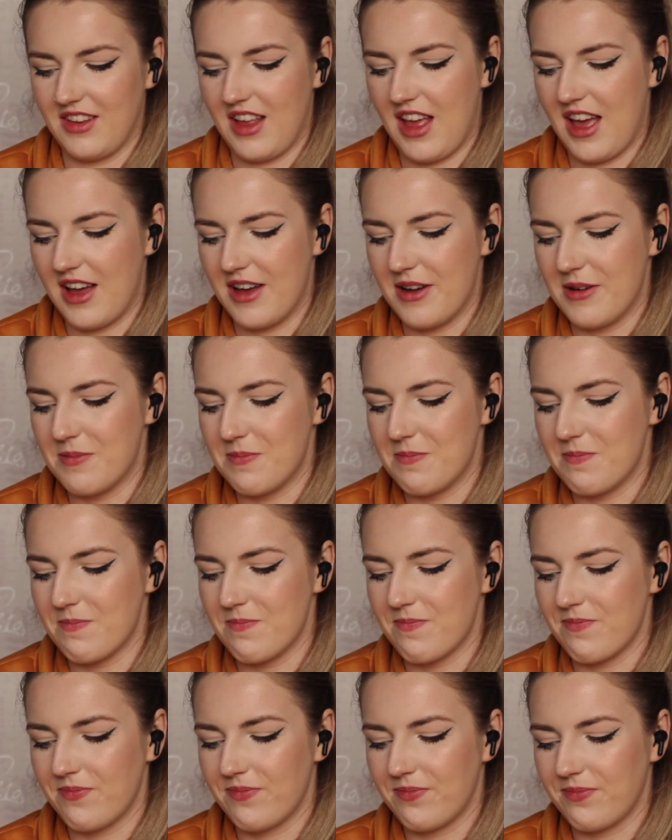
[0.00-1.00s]

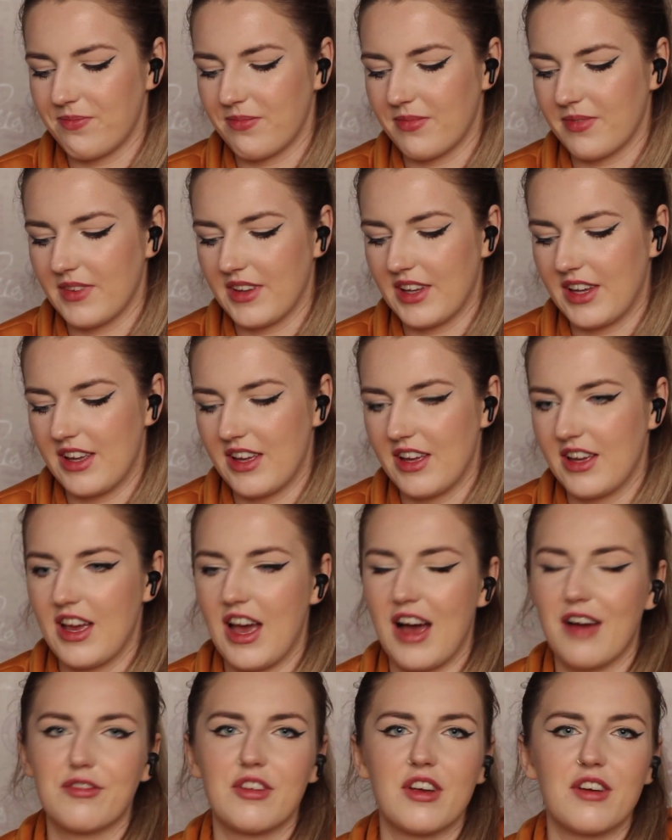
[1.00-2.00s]

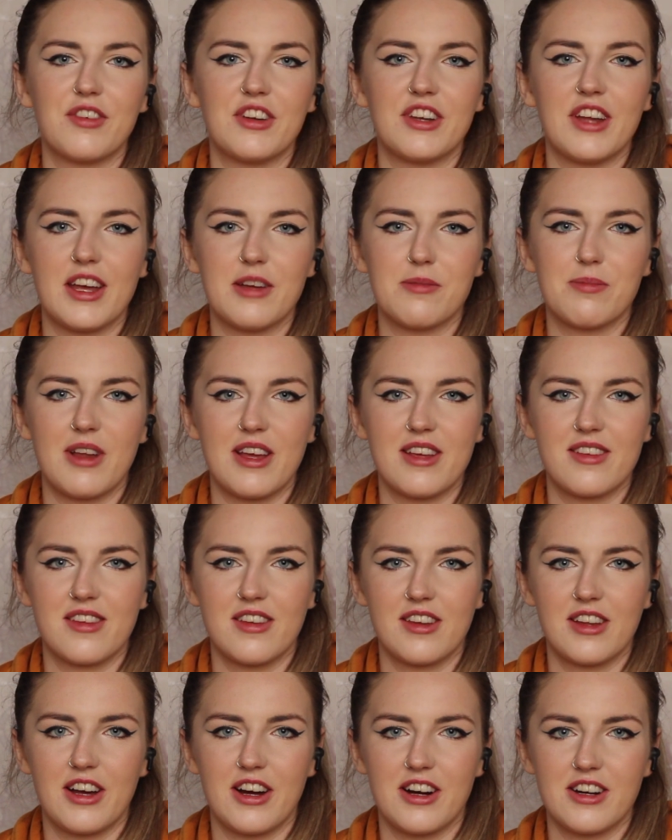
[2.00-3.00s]
after every day plays
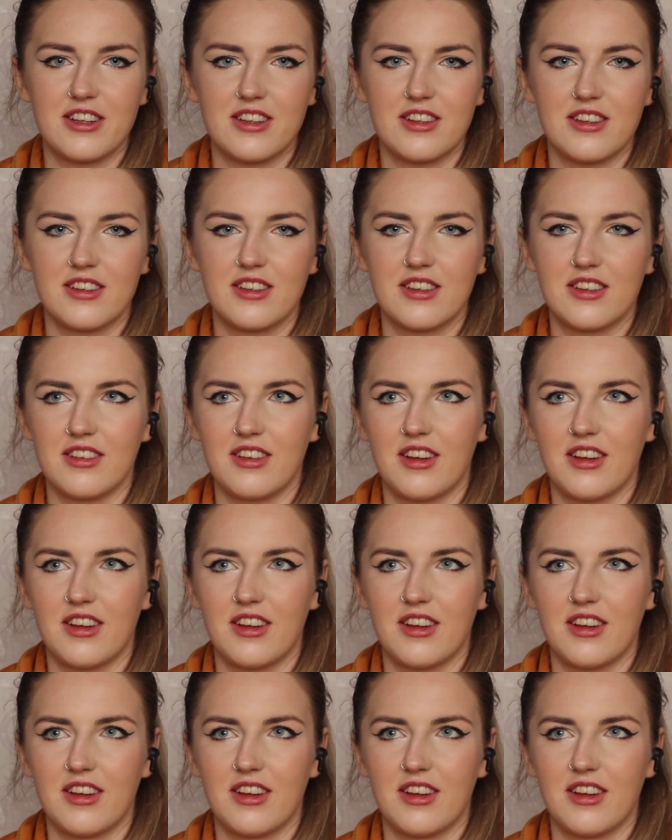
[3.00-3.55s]
in the garden,